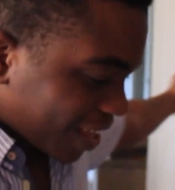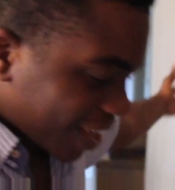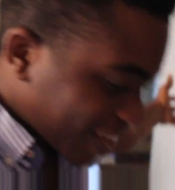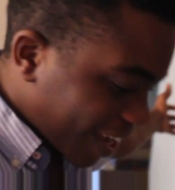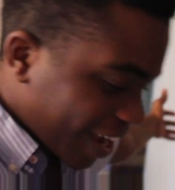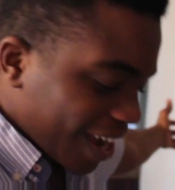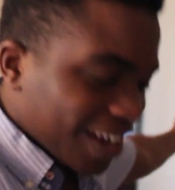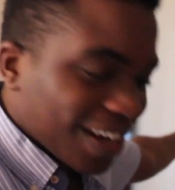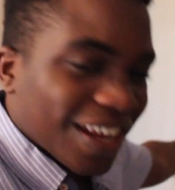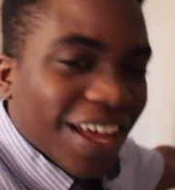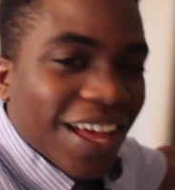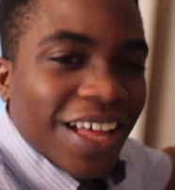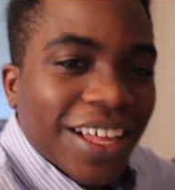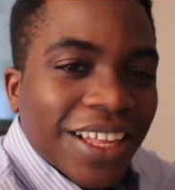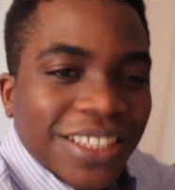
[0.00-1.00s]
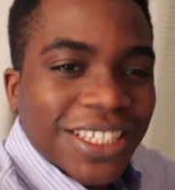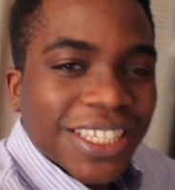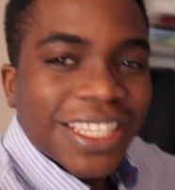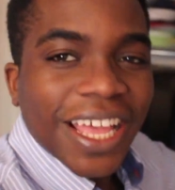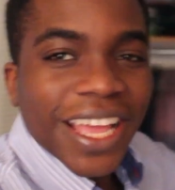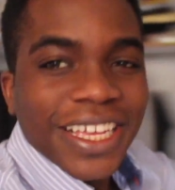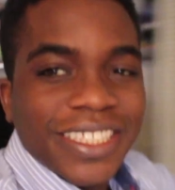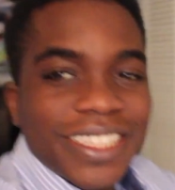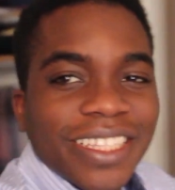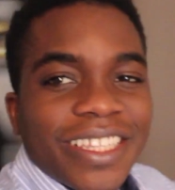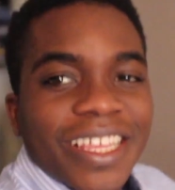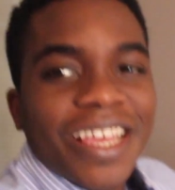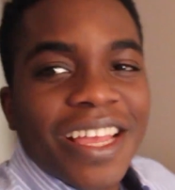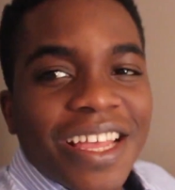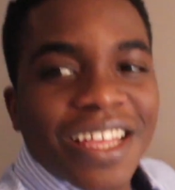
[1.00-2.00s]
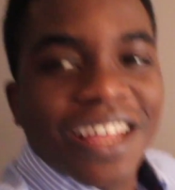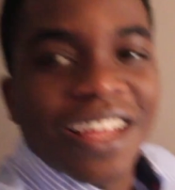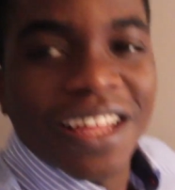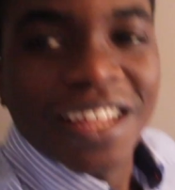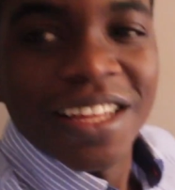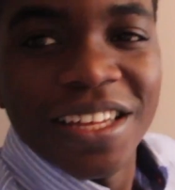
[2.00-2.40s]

Again, today's the day.